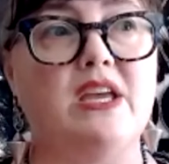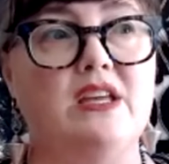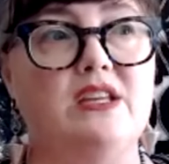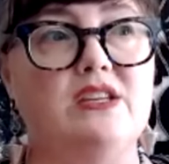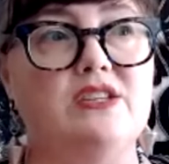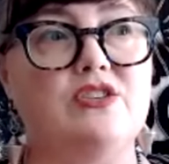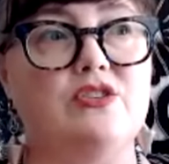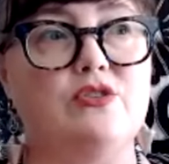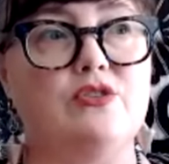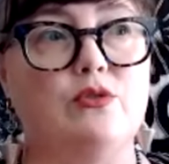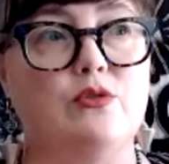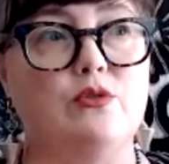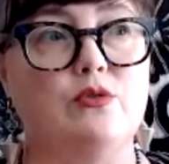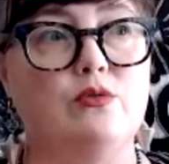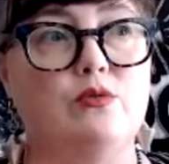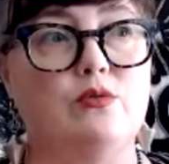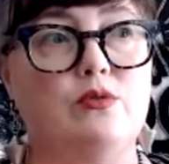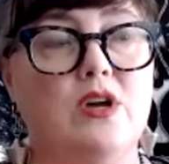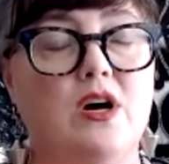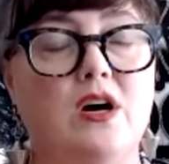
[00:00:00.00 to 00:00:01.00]

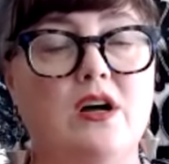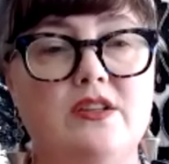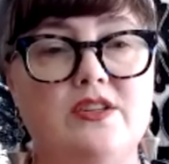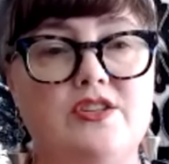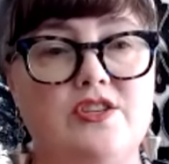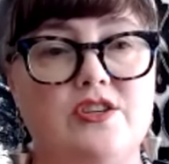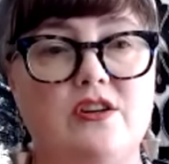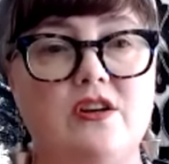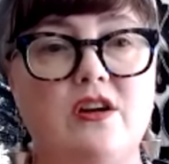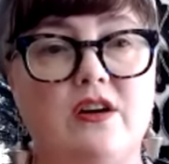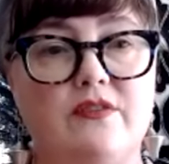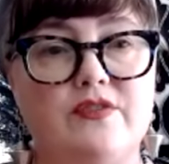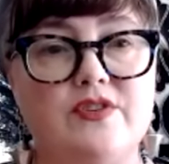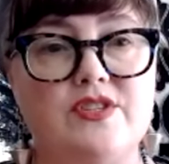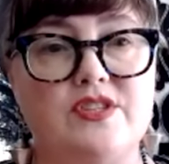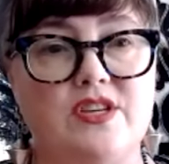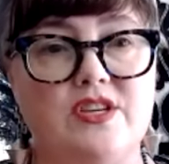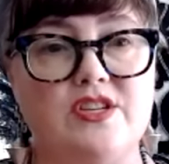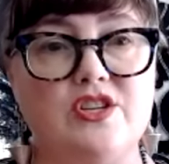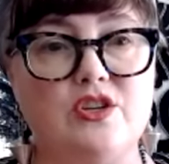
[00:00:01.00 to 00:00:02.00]
into knowledge and
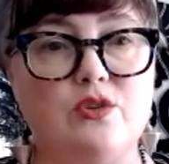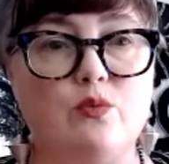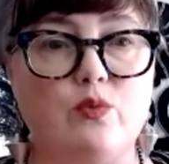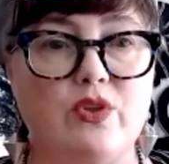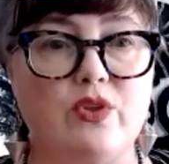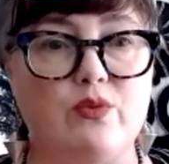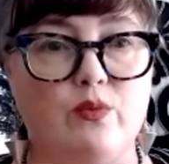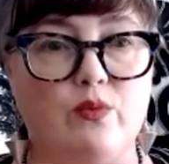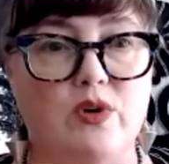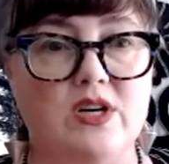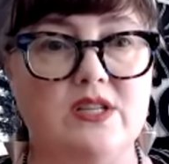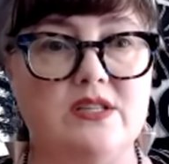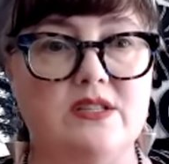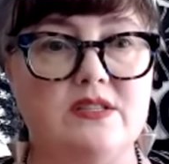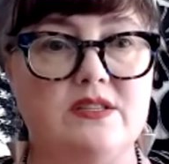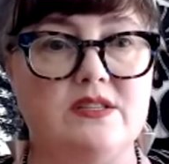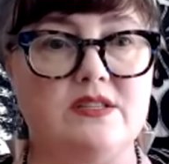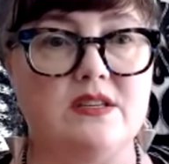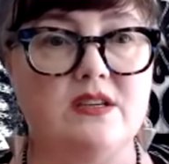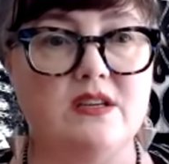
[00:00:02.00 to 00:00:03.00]
conversation with
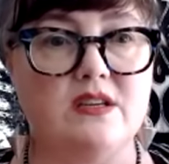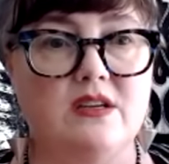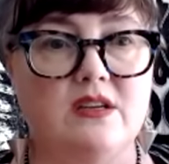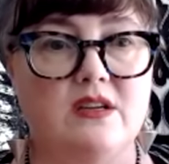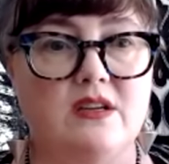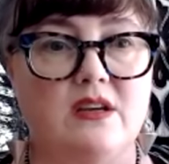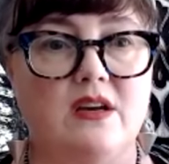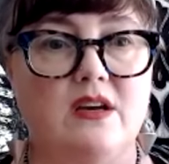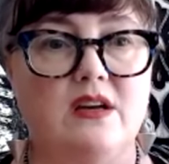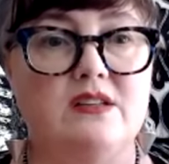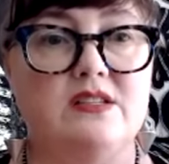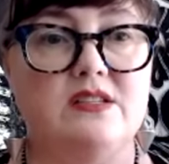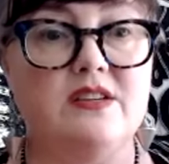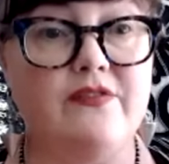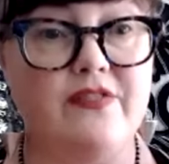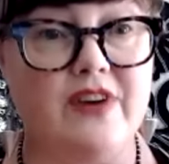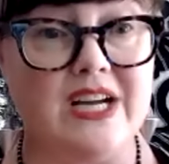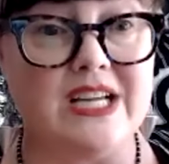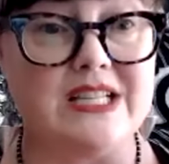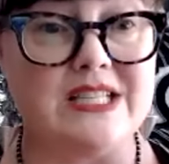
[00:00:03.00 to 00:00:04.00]
one's
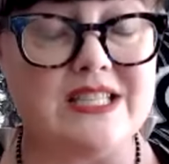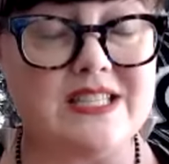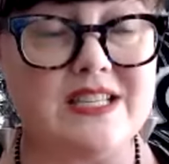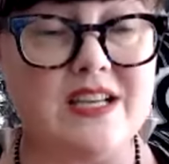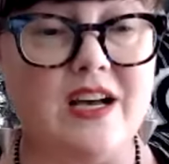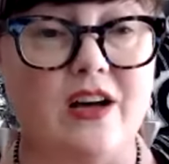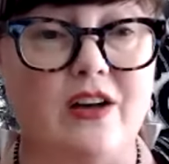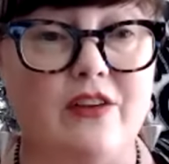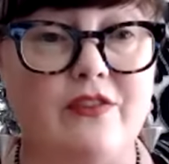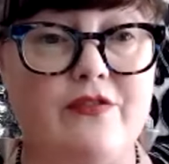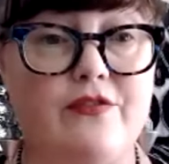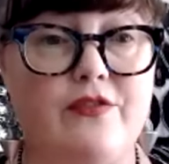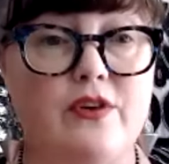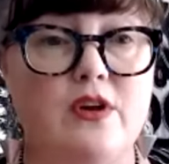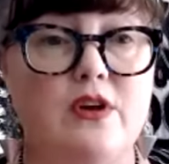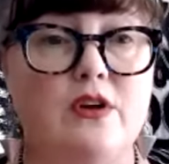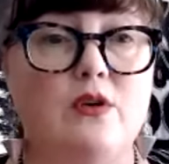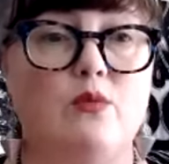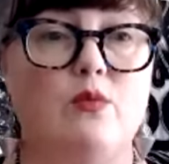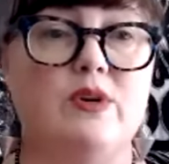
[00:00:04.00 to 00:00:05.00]
divine self,
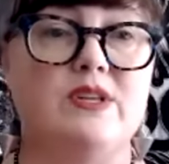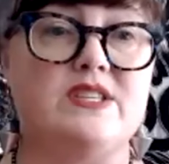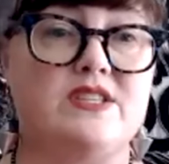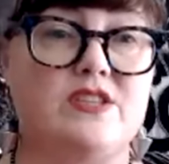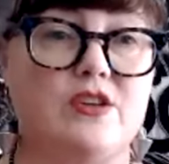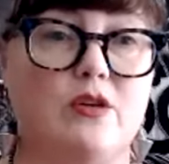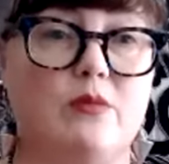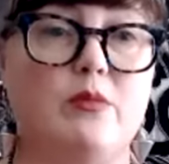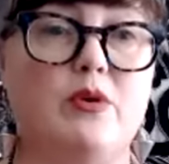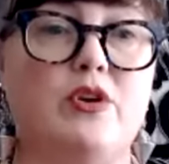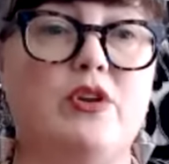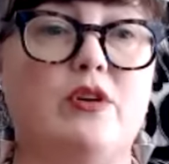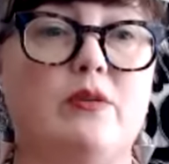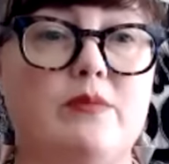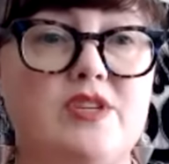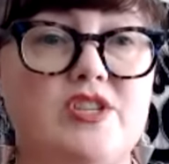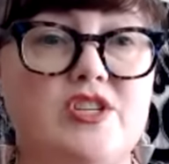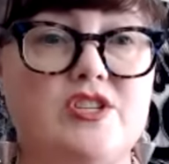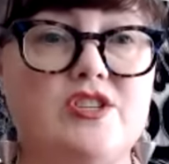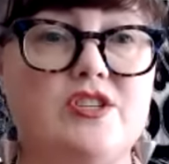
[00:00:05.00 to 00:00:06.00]
mm-hmm. what ceremonial
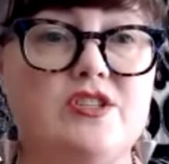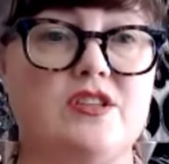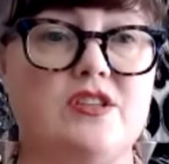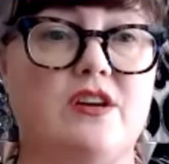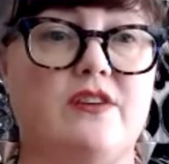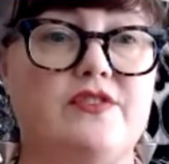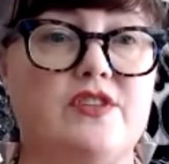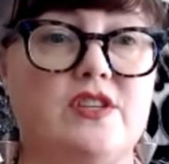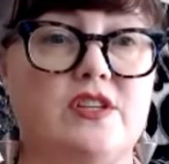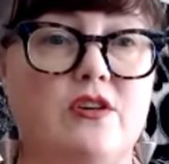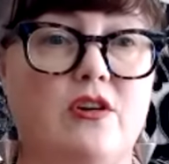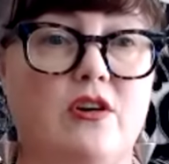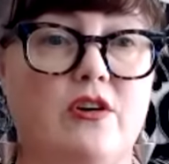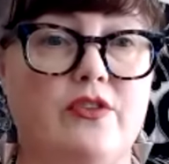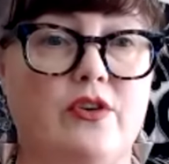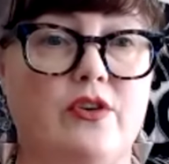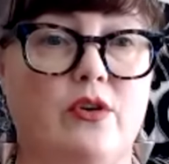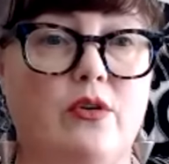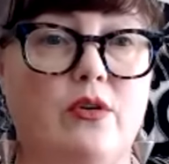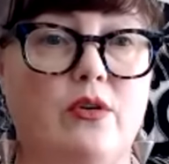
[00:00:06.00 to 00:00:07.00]
magicians often call
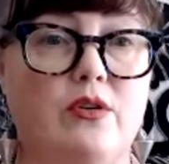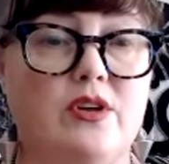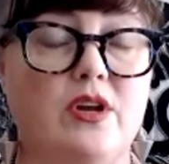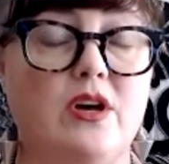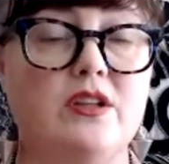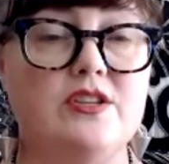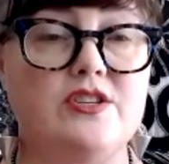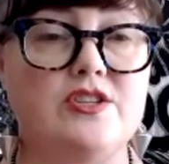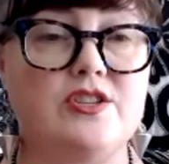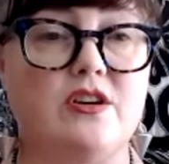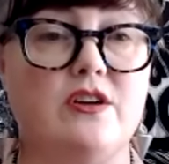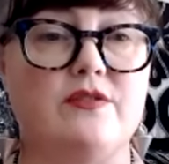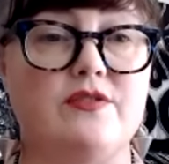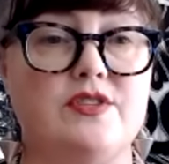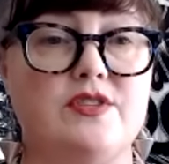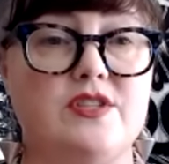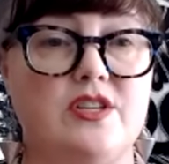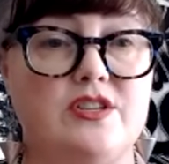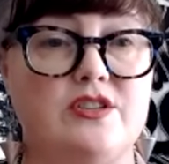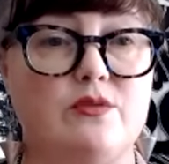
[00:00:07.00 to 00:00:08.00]
the knowledge and
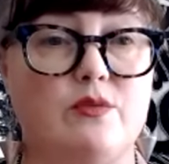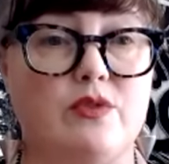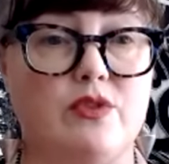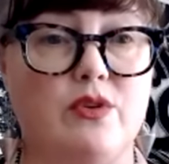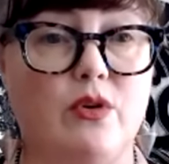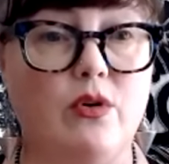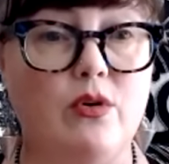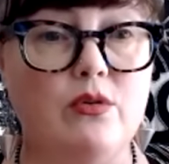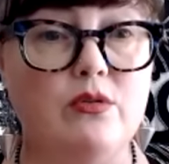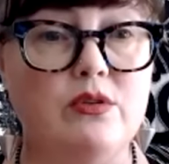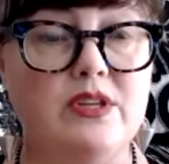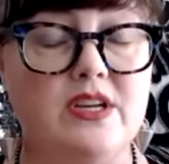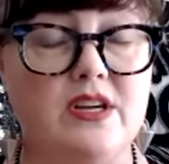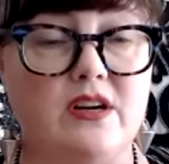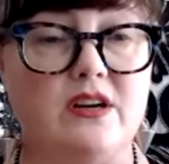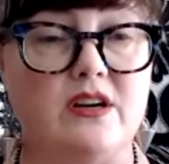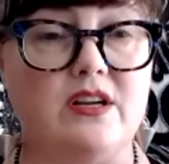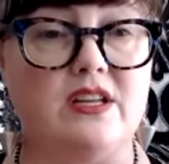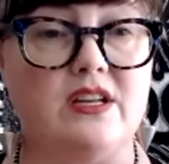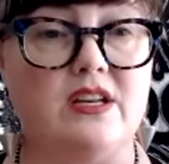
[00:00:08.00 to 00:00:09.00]
conversation with the holy
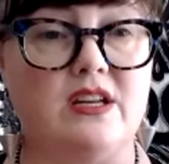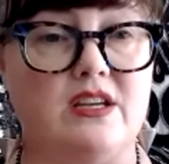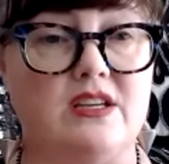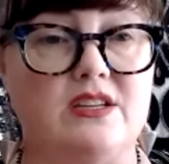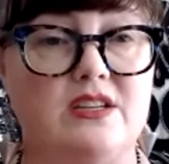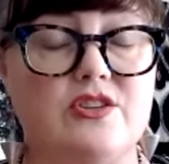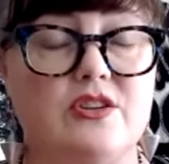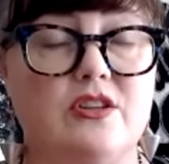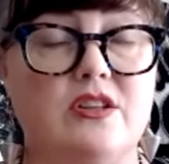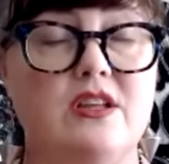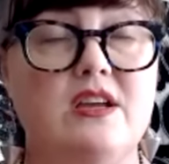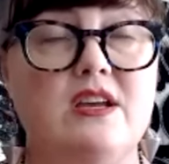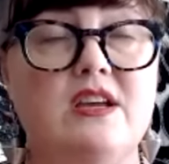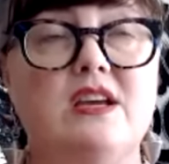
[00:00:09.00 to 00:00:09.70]
guardian angel.